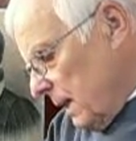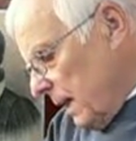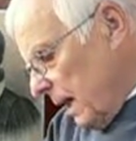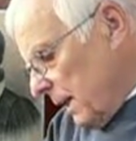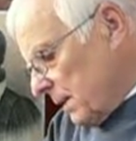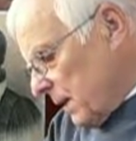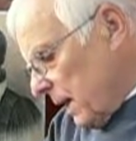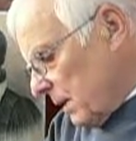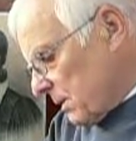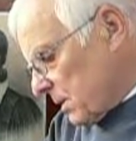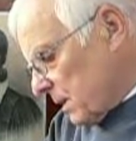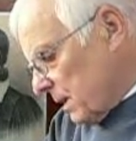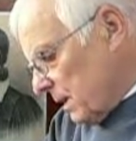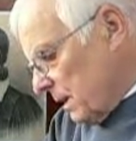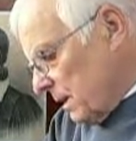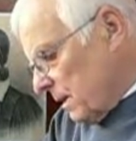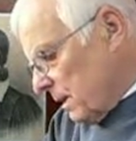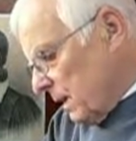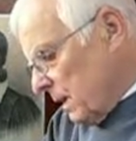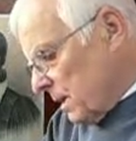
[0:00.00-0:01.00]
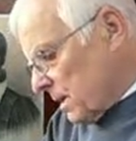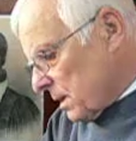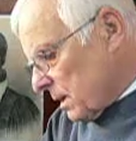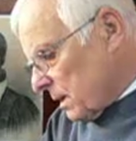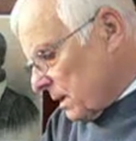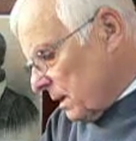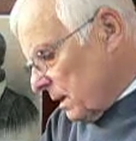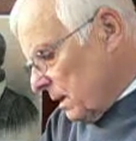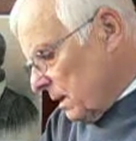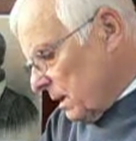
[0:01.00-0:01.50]
Undoubtedly, these are
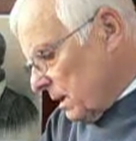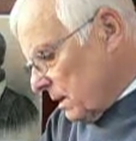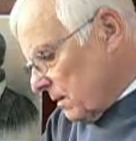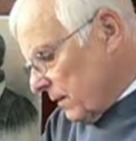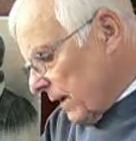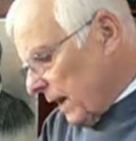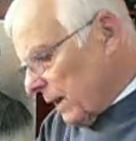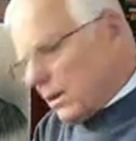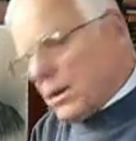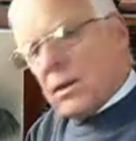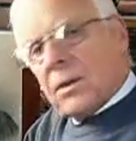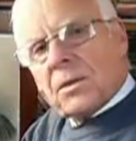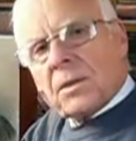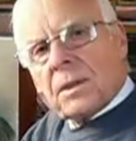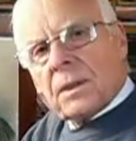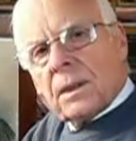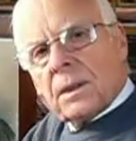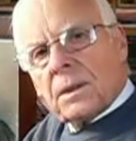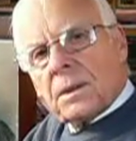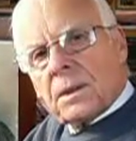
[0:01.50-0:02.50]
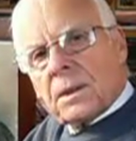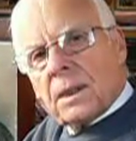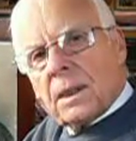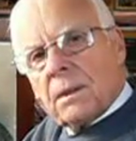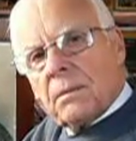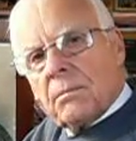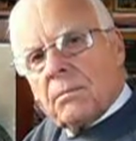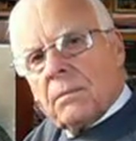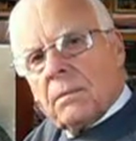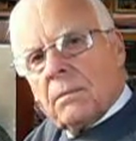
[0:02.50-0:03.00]
the, the values that
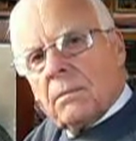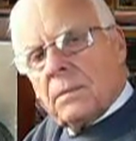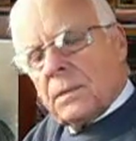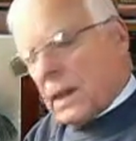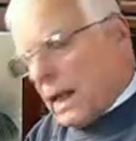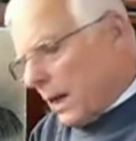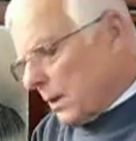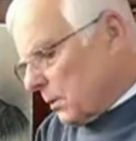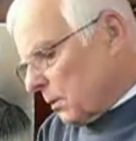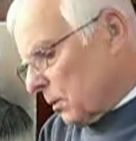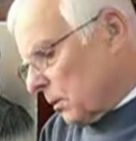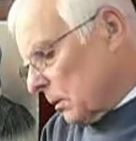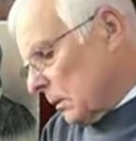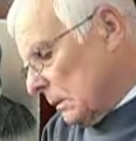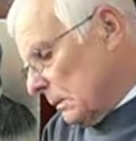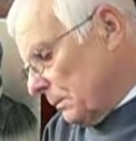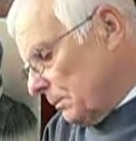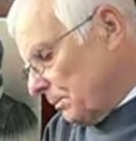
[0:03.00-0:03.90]
um, Daniel